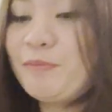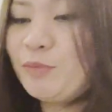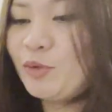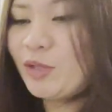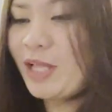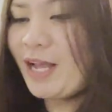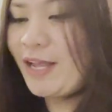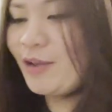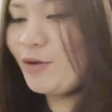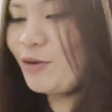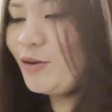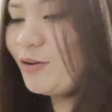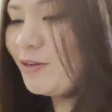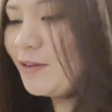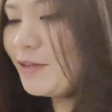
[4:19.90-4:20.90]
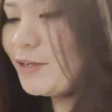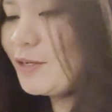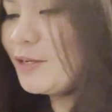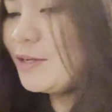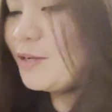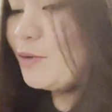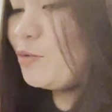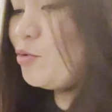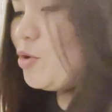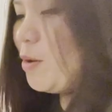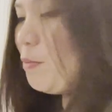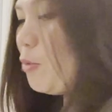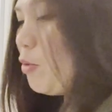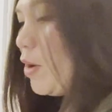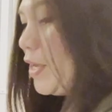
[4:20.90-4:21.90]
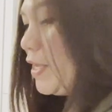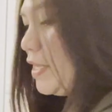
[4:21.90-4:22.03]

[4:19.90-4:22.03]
po tayo. Una po ay